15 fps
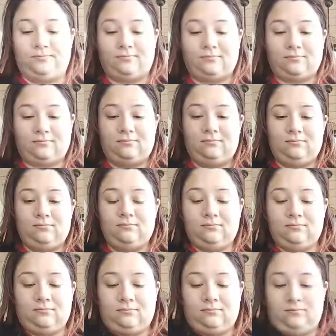
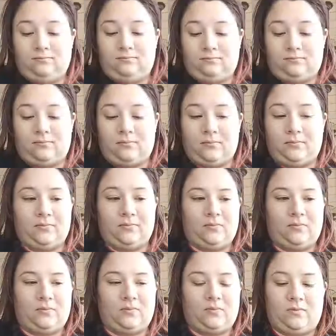
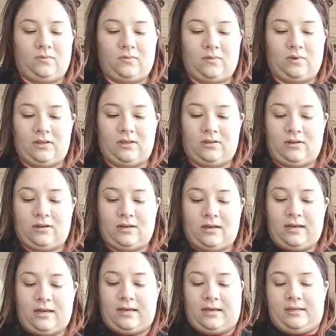
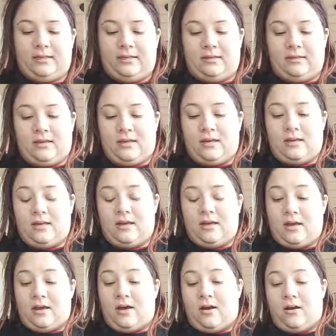
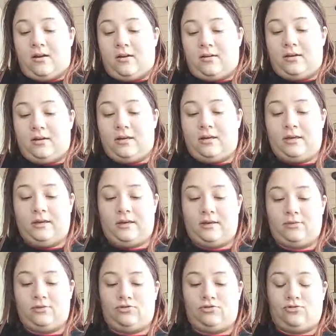[no speech]